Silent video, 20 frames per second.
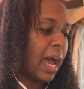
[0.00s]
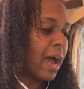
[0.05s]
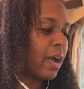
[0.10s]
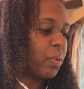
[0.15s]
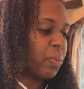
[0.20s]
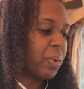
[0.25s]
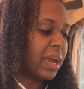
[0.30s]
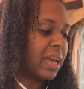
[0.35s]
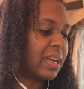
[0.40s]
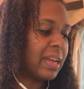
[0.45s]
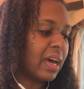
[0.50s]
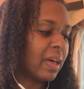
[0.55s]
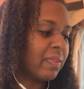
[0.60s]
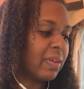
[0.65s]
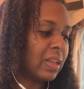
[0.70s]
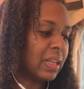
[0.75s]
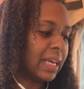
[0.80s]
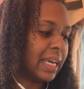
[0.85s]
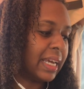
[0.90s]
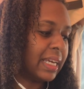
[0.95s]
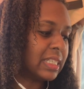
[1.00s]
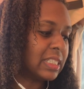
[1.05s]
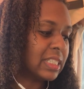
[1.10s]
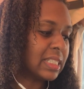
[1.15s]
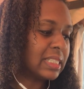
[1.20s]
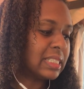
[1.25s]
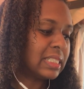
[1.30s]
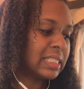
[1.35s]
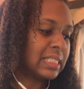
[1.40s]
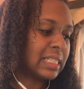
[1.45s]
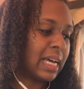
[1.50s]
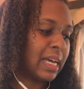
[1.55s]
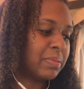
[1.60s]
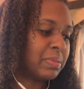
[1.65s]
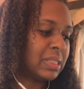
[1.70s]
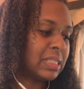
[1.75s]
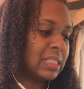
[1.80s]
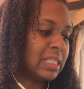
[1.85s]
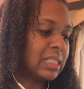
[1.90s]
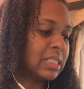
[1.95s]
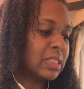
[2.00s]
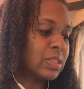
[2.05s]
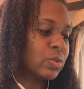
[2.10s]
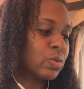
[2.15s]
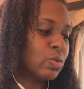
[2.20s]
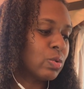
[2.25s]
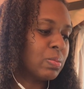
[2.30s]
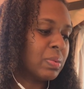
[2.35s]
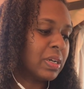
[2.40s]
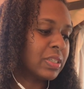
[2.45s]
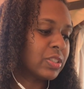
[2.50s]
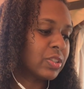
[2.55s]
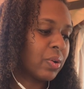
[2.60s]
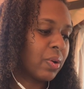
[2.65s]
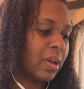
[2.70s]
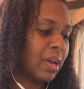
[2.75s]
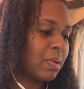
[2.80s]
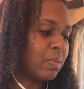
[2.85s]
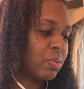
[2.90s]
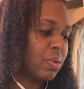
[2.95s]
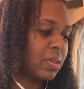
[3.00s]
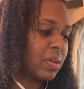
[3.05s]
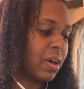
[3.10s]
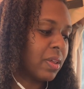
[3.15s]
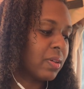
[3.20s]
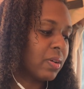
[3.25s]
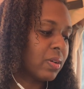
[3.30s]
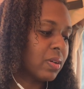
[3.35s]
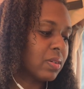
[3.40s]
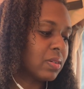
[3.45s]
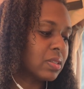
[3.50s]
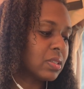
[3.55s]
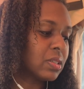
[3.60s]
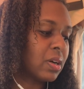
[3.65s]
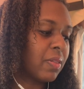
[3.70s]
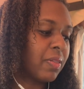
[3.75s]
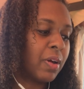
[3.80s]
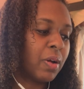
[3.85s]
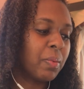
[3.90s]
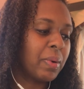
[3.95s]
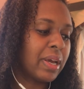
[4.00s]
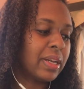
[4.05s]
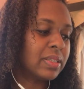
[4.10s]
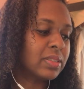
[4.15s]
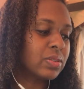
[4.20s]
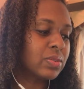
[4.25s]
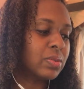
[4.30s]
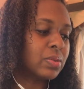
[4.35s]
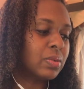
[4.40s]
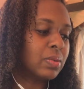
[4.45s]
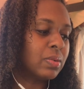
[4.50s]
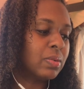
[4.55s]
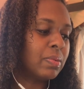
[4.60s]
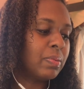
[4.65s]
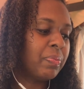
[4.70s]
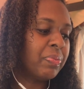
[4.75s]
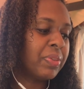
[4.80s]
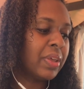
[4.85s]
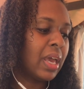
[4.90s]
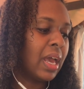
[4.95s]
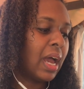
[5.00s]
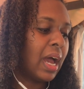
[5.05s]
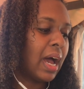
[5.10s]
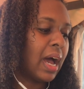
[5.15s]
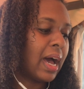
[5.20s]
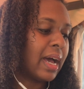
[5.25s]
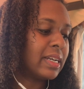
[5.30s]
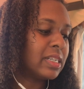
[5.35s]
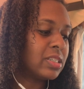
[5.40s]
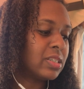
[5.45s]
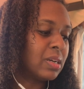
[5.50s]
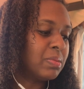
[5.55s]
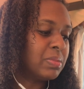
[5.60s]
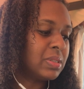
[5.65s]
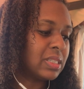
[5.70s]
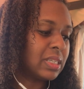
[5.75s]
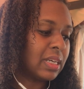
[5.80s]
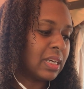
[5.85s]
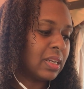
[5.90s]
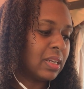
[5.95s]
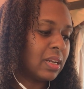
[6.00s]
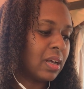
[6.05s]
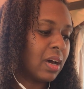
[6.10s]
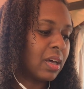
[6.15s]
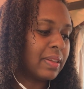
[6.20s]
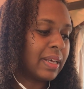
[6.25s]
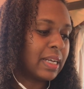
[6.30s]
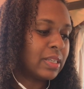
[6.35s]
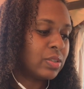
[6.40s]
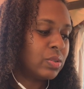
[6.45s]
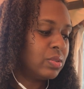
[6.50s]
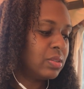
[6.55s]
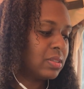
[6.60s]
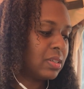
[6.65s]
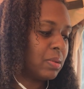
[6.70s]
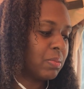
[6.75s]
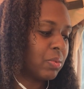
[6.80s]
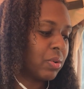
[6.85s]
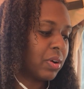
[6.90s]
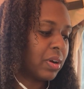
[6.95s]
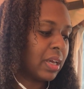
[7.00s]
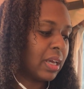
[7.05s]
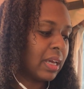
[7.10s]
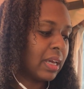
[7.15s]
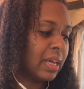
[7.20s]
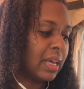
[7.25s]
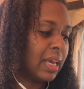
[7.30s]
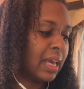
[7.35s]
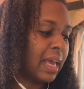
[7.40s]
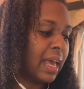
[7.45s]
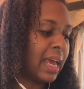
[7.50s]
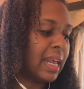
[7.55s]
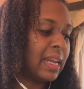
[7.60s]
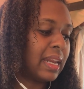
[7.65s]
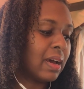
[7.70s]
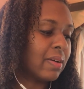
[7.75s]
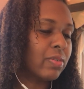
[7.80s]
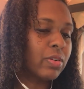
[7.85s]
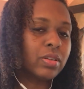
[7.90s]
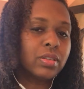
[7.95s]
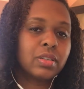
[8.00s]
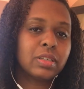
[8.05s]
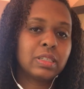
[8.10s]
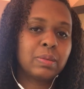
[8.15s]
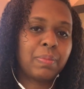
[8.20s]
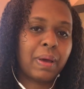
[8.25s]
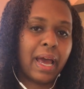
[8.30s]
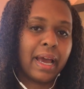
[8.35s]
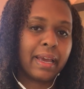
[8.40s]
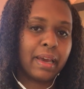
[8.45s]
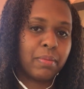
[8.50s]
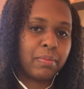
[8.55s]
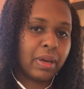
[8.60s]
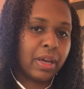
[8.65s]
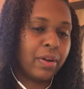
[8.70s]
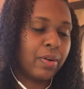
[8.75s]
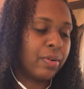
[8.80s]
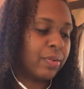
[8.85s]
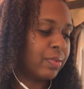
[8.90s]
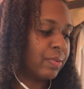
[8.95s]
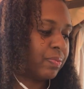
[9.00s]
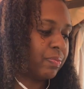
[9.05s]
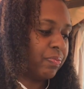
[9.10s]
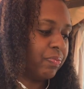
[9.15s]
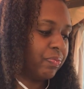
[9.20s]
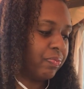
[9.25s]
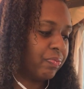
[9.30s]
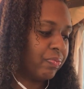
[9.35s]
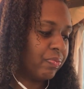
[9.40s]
I ran down the lane just in time to see the school bus crammed with other girls on their way to school. I jumped in on that Tuesday morning and never looked back at my home.